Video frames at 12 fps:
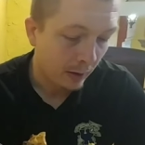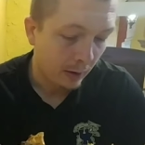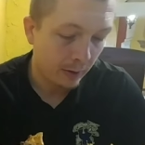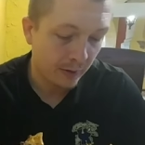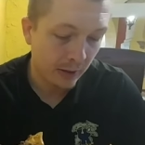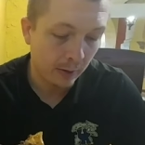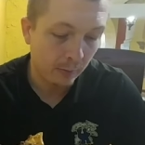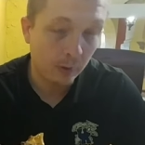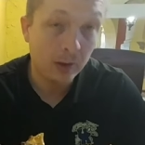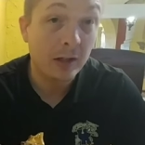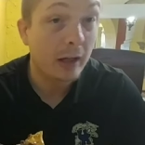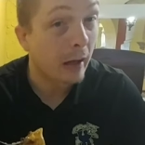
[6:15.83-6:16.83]
On a scale of
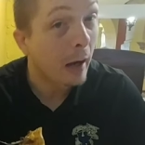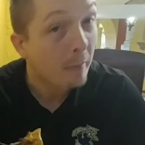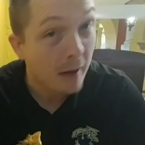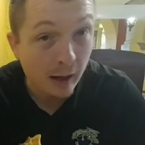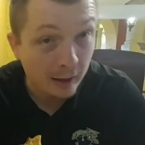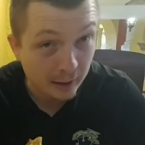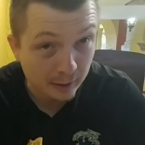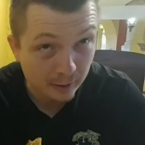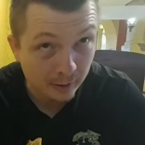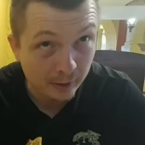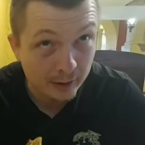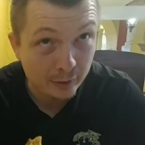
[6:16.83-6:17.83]
one to 10, I'm not eating
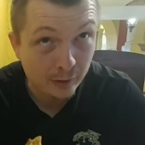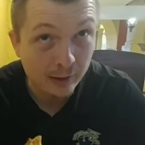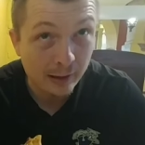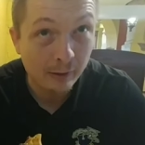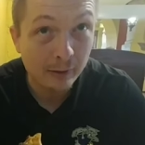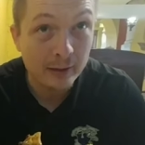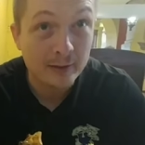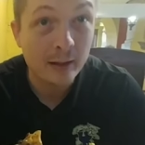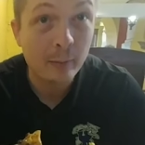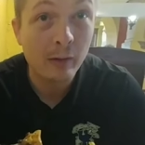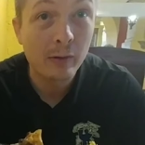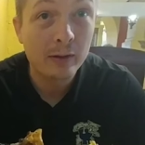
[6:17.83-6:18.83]
all this right now. I'll eat
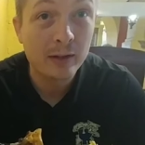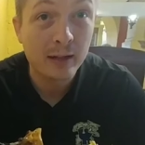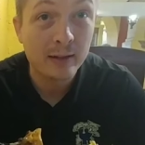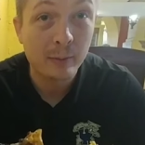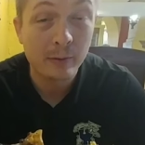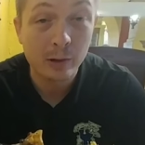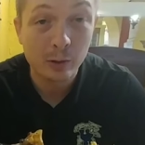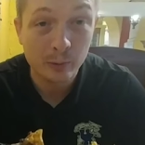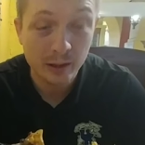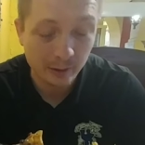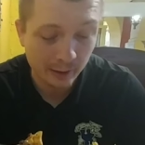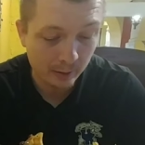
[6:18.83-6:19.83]
some of it, take some of it home
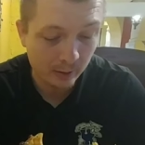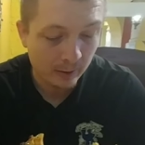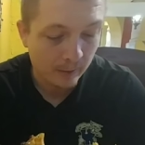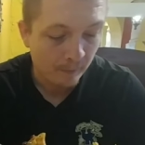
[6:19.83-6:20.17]
and eat later.